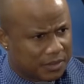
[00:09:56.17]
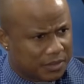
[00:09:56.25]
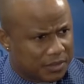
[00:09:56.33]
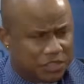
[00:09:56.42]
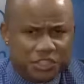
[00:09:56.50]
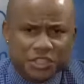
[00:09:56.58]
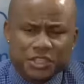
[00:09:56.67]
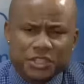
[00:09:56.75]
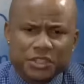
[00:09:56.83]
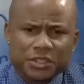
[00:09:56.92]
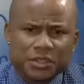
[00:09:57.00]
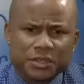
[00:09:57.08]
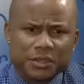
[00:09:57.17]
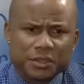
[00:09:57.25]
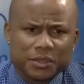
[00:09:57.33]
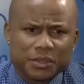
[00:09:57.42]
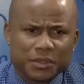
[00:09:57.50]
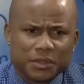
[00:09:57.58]
she
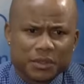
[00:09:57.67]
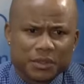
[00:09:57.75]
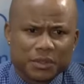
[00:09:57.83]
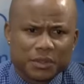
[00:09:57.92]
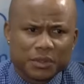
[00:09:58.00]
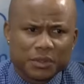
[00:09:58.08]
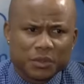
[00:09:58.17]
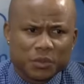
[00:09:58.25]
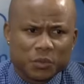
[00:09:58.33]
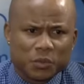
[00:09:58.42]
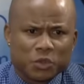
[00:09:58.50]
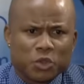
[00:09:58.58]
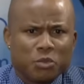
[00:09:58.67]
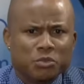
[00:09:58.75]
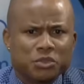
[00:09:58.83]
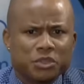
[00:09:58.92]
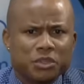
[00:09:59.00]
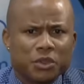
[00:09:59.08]
would
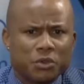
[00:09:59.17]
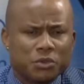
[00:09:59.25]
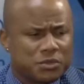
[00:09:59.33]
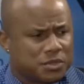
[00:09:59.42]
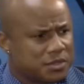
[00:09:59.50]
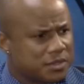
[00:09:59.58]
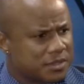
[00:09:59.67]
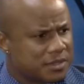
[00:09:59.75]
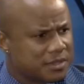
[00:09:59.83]
come to the house